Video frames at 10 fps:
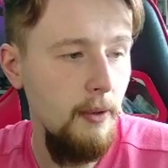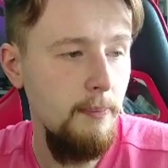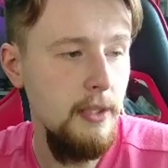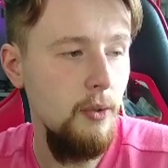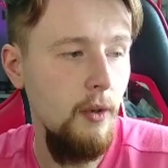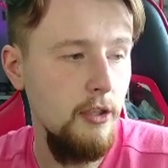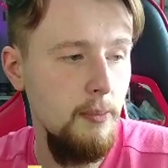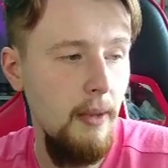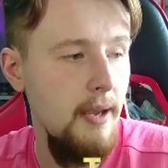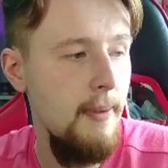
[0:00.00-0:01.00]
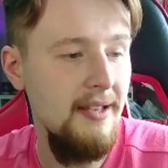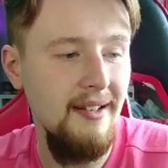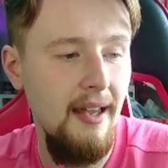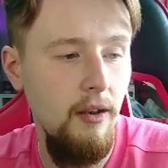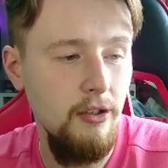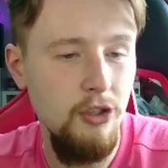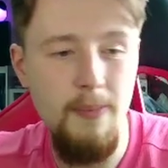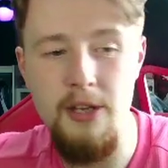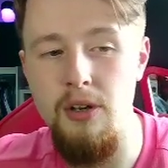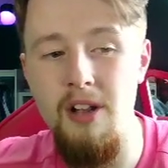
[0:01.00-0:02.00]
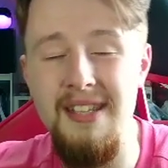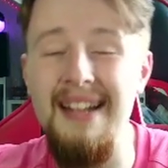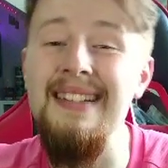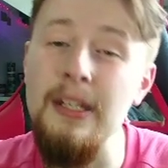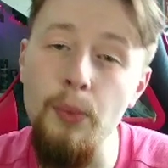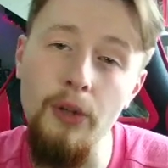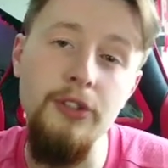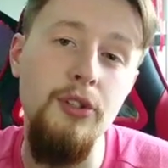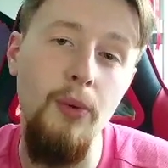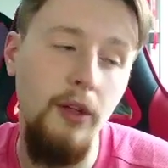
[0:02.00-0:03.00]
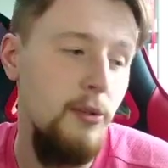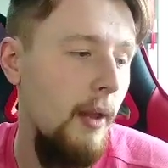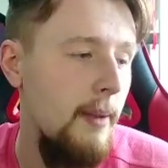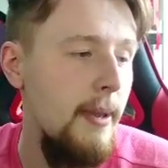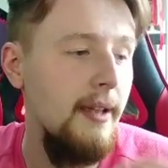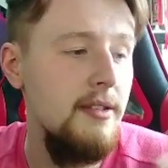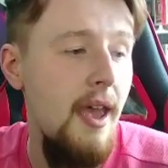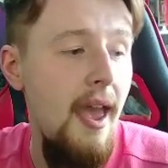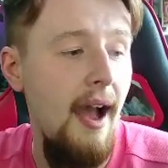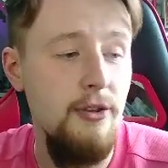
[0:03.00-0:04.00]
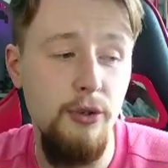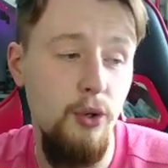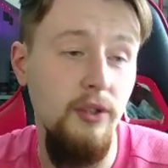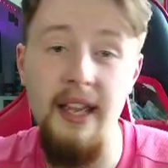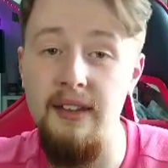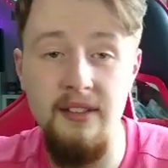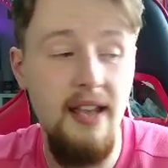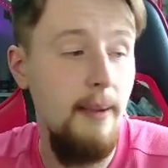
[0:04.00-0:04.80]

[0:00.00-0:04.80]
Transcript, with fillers: have been doing lots of player picks and getting lots of special cards. I did want to do lots of player picks. I just couldn't get the time